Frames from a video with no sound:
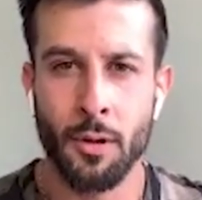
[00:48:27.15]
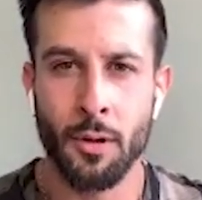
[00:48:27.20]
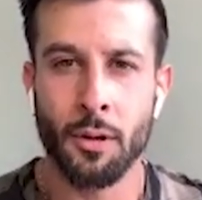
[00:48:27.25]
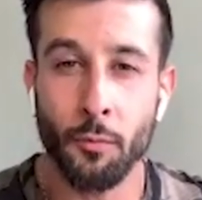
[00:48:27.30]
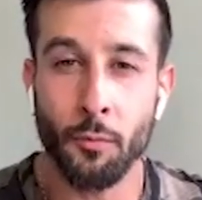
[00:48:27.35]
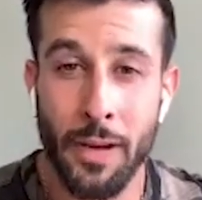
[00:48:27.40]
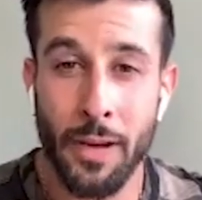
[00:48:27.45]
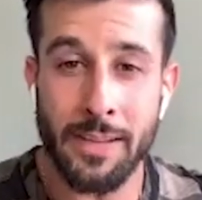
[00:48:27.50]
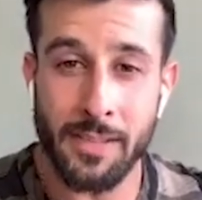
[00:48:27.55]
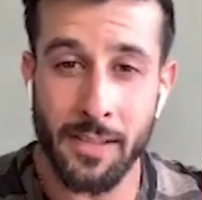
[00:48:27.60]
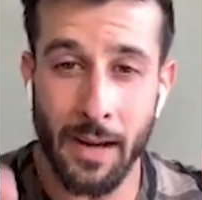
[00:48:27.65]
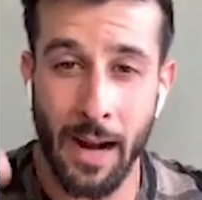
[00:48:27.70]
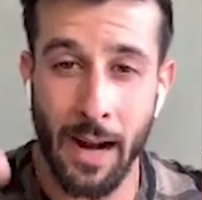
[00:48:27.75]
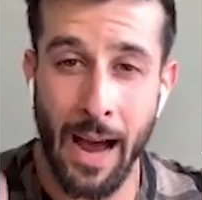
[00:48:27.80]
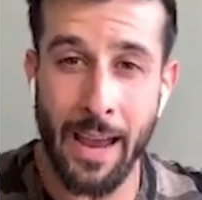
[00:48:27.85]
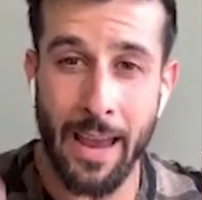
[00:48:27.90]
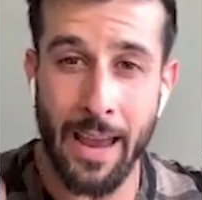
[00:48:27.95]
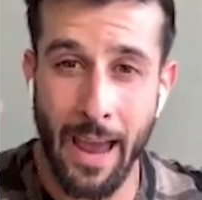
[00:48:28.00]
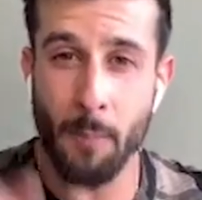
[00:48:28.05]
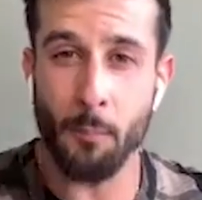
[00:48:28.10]
the reason
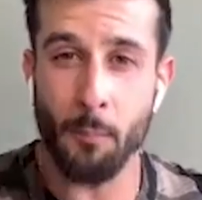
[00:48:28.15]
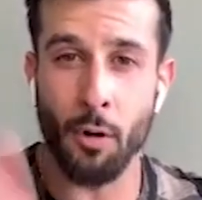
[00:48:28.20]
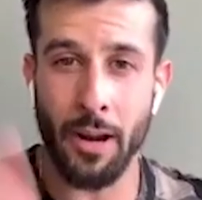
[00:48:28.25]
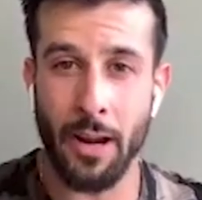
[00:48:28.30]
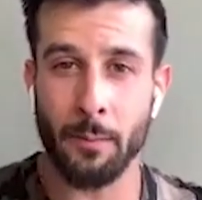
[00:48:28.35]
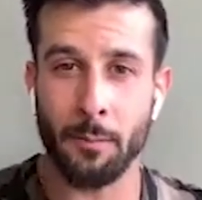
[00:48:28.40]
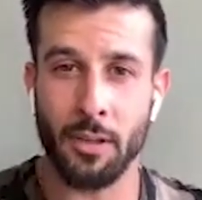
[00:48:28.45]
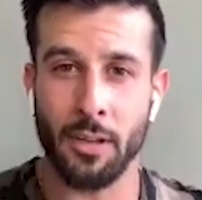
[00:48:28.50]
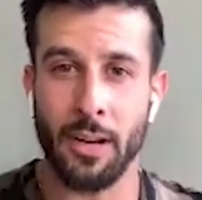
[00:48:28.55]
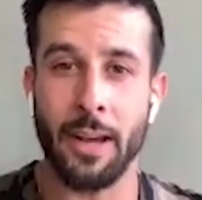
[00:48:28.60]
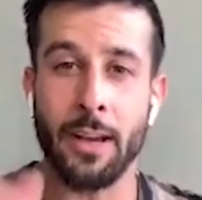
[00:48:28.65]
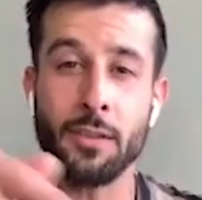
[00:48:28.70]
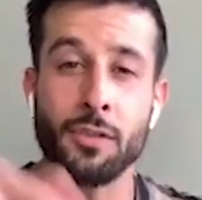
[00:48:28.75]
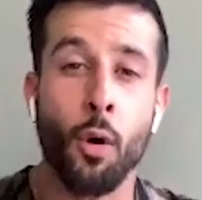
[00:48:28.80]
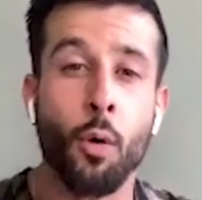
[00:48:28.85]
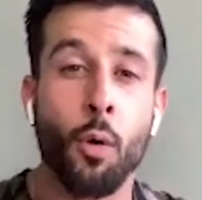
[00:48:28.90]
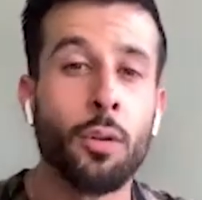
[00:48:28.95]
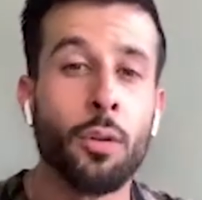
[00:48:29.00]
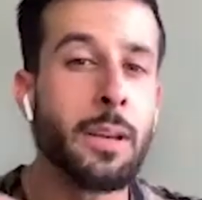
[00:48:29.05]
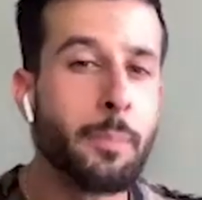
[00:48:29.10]
I am where I am today is
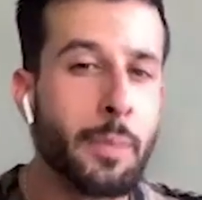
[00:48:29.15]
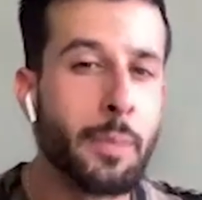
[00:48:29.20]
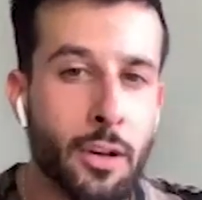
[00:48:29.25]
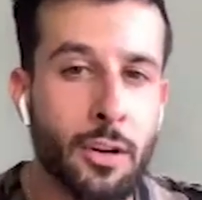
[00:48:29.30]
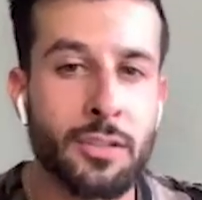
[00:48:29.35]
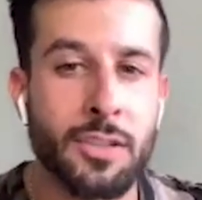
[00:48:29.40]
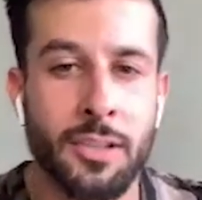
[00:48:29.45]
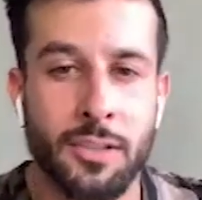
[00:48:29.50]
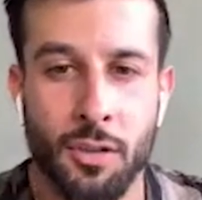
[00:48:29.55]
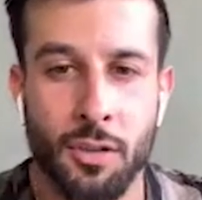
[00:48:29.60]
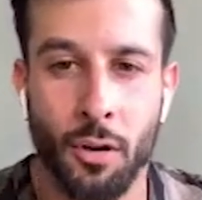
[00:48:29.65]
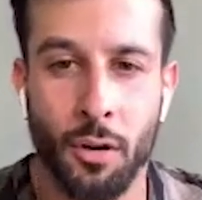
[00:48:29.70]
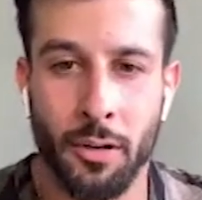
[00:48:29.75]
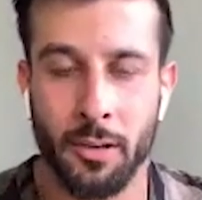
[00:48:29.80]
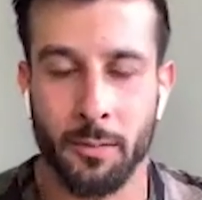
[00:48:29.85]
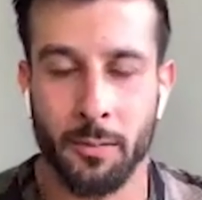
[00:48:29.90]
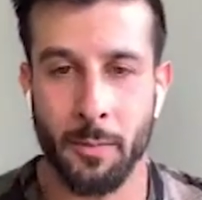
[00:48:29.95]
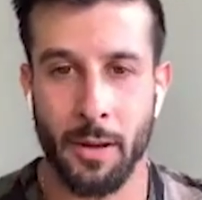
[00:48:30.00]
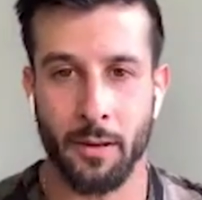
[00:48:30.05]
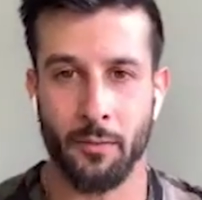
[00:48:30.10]
only because I started
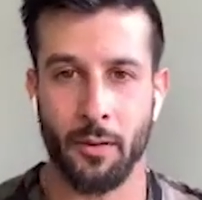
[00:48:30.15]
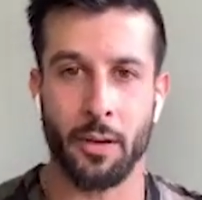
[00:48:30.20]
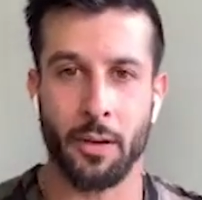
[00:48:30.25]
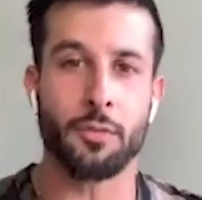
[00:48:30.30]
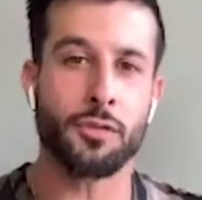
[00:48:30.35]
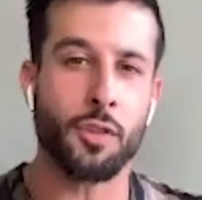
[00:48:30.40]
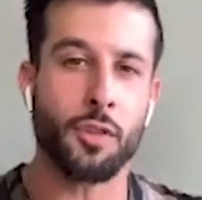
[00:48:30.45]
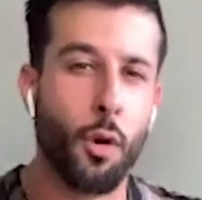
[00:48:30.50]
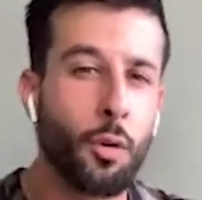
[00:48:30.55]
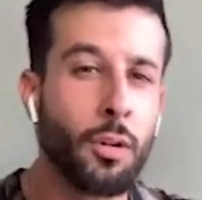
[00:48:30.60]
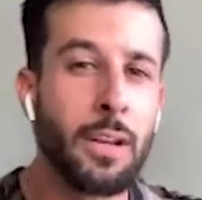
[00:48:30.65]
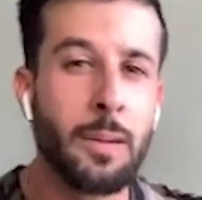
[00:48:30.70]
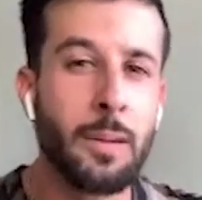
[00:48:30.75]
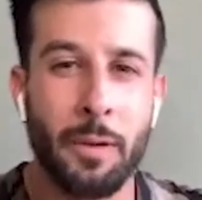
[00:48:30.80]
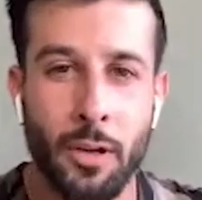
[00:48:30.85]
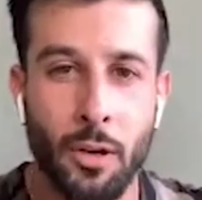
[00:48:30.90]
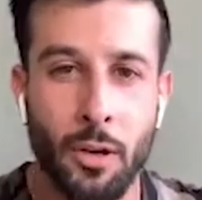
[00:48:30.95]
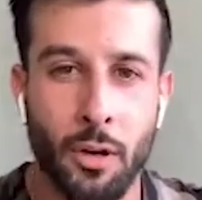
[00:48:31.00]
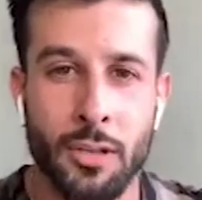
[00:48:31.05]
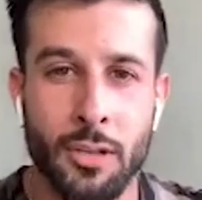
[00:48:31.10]
to make videos, only
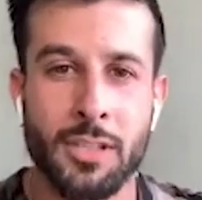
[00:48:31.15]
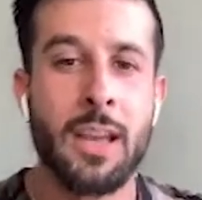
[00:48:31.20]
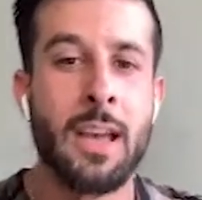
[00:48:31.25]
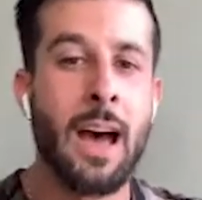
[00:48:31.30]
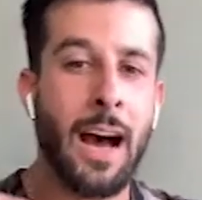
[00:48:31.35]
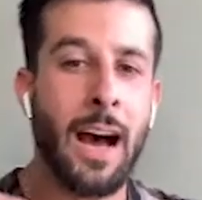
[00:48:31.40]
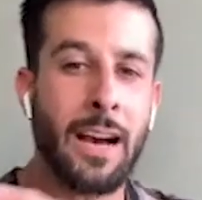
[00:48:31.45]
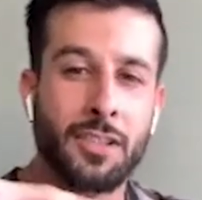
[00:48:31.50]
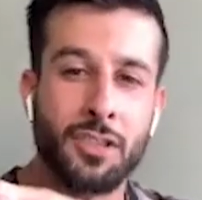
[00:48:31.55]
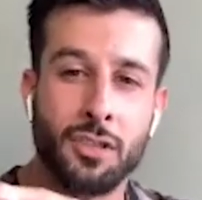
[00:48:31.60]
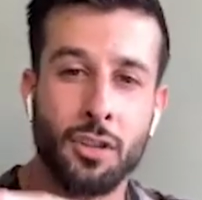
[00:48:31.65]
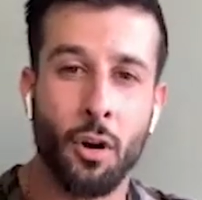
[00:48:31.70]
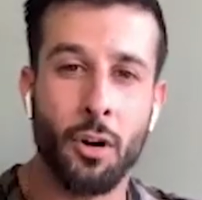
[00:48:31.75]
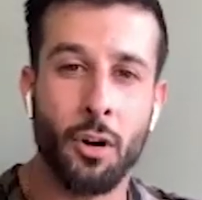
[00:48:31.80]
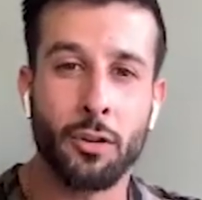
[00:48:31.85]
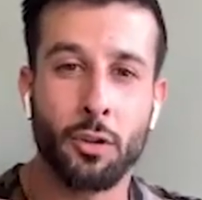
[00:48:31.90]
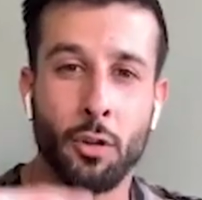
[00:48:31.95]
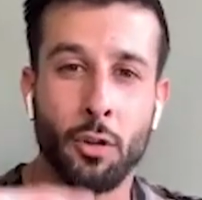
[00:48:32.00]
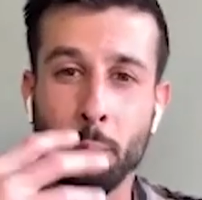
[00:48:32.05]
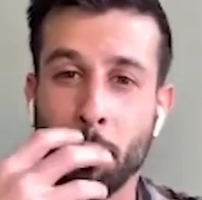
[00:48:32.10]
because I
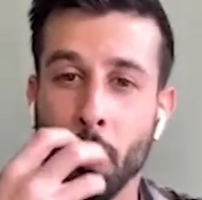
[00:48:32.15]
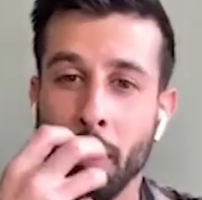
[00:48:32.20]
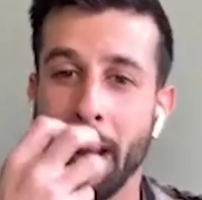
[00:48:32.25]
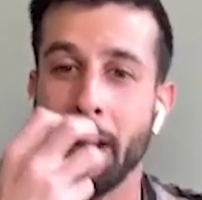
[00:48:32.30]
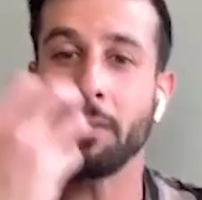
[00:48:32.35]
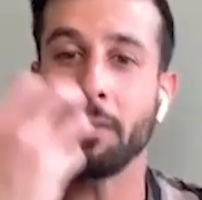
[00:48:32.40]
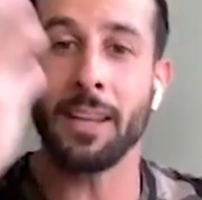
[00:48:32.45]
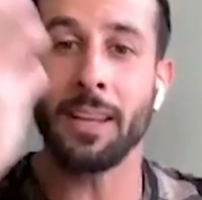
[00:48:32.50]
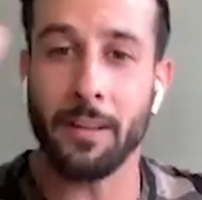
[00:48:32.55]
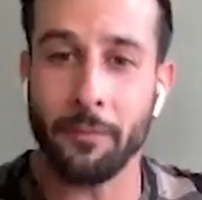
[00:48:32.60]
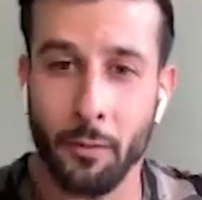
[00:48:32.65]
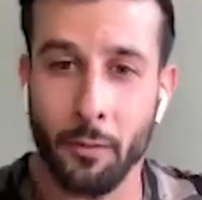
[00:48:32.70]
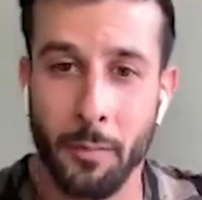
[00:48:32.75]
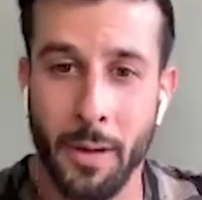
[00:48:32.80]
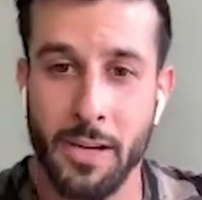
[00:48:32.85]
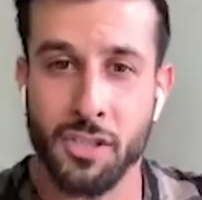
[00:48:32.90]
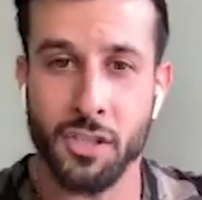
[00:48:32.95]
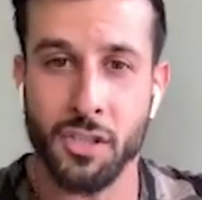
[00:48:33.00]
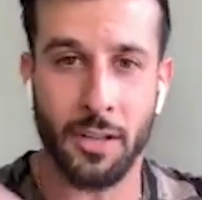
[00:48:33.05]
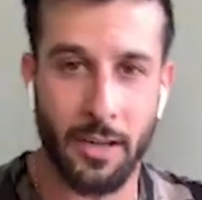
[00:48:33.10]
started to put out the
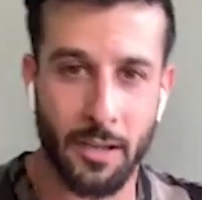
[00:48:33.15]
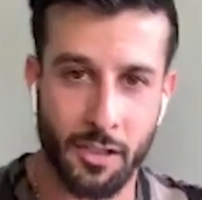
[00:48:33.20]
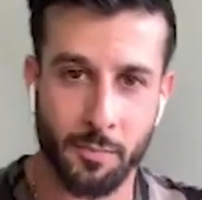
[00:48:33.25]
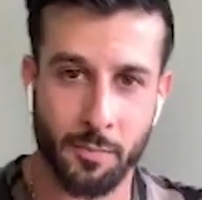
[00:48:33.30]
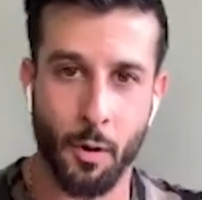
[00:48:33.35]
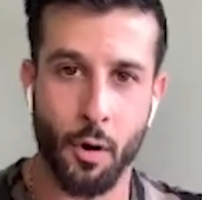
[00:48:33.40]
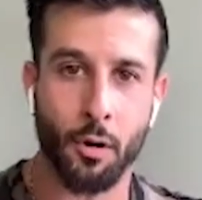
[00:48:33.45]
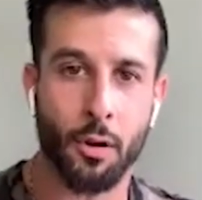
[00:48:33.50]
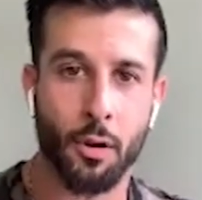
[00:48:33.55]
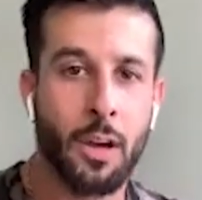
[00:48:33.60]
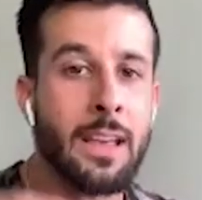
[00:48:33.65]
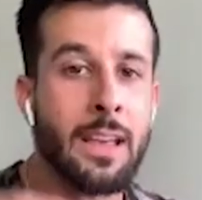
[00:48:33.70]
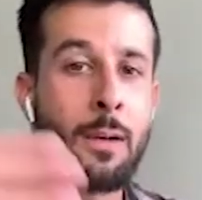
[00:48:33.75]
information that I spoke.